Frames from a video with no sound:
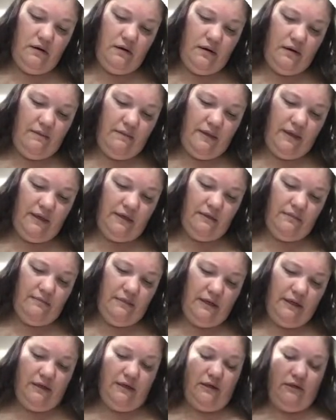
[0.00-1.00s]
That's
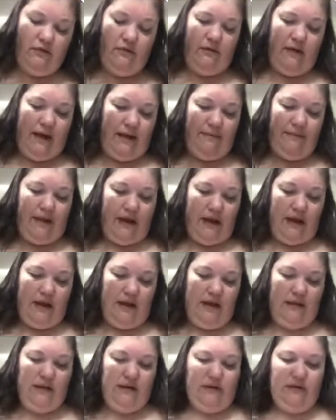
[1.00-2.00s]
meant to grab that
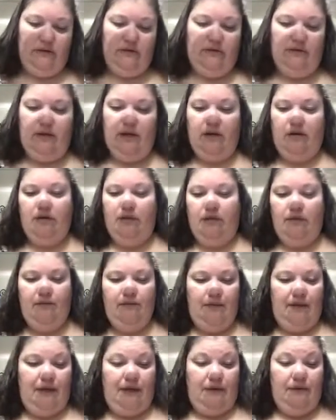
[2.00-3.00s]
color. So there
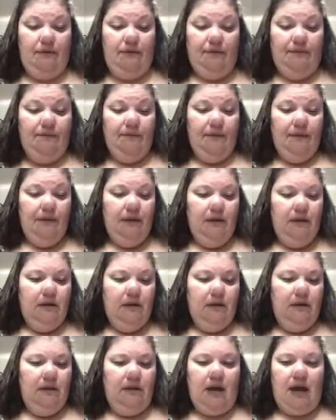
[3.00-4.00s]
we go.
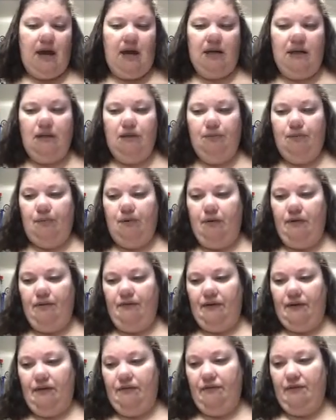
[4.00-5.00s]
That is
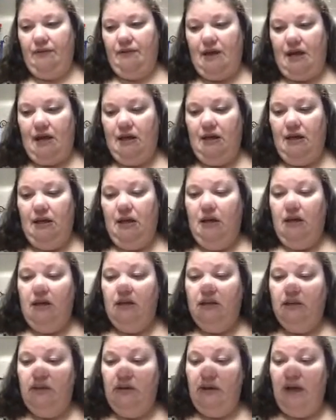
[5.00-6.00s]
perfect for that.
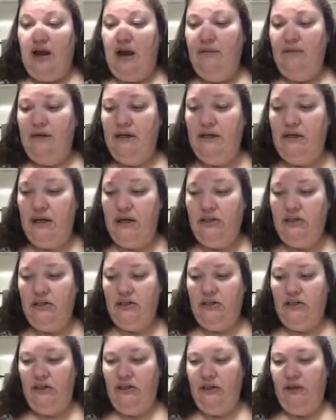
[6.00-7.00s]
So now I'm going to take
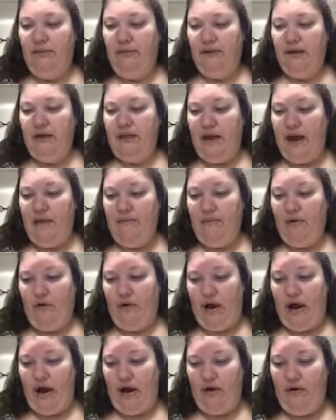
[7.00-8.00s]
just a little bit of that
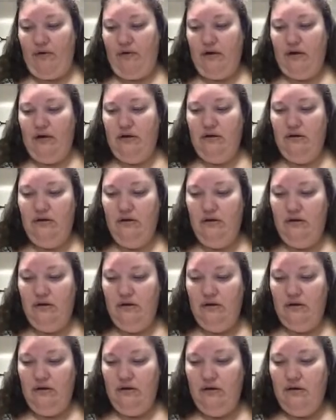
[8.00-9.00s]
brown
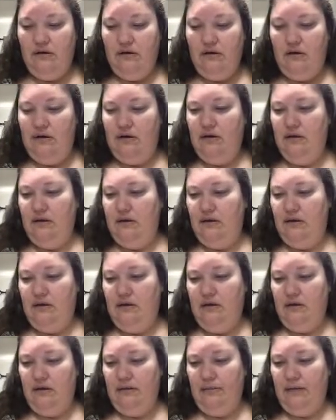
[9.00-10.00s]
and a
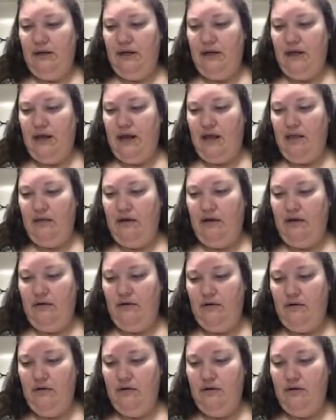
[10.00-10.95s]
little bit of yellow,